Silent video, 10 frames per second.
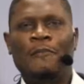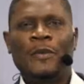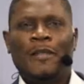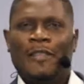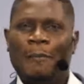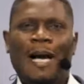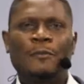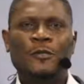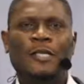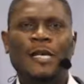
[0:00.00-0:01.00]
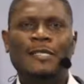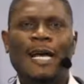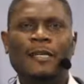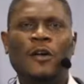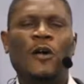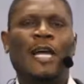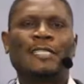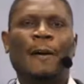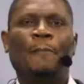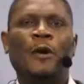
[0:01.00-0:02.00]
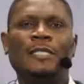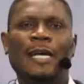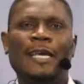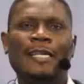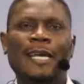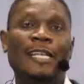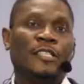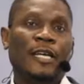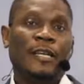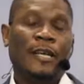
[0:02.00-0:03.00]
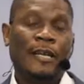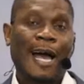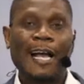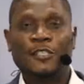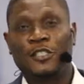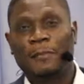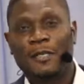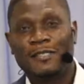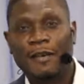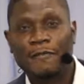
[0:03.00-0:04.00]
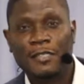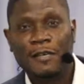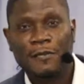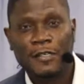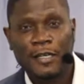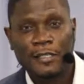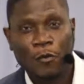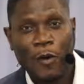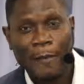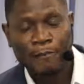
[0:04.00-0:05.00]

The Bible says that God has appointed a day in, in, in Acts chapter 17, verse 31.